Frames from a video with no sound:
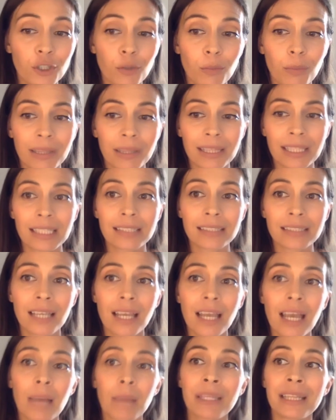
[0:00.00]
But these
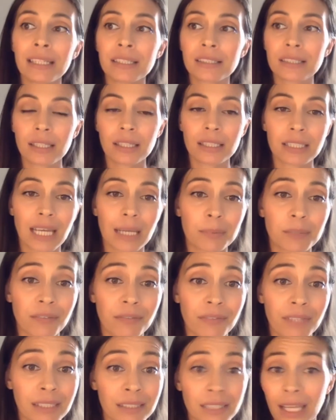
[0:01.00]
are the types of
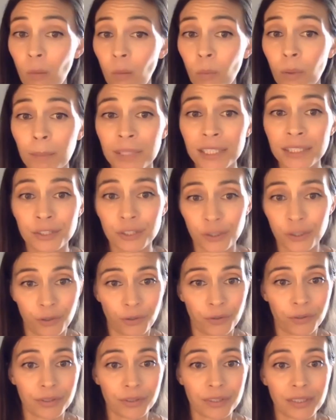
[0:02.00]
things like women's
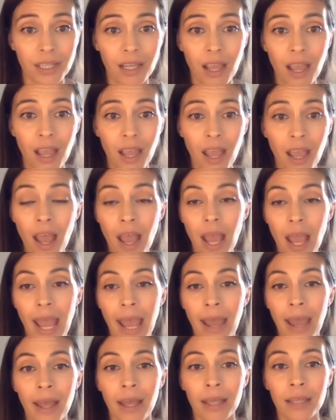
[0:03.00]
circles,
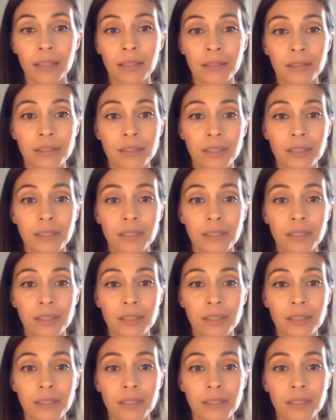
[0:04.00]
and